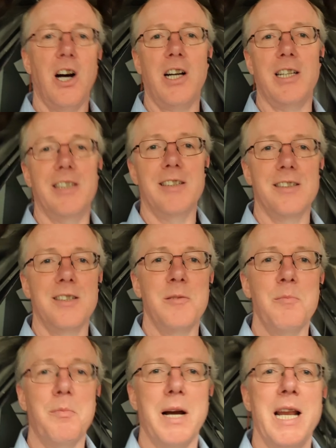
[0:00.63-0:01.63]
Hi,
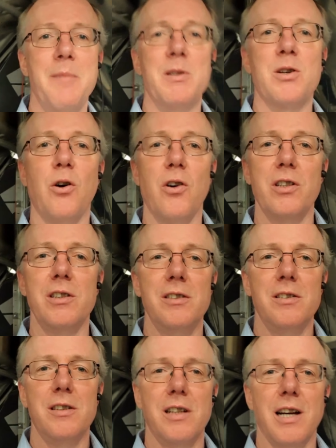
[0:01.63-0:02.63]
my name is Gordon,
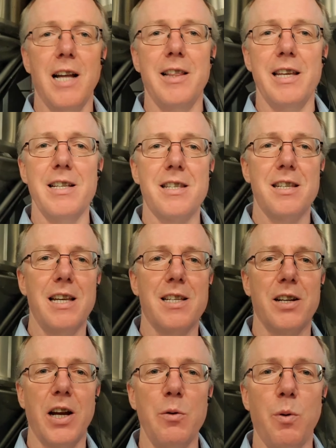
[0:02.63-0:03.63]
and this
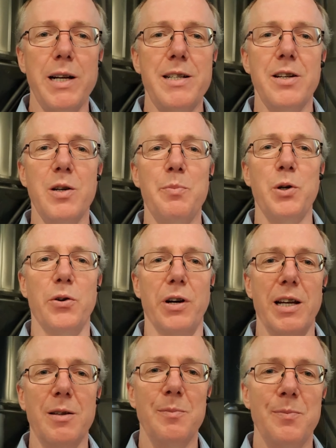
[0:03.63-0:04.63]
is 9 White Deer Brewery.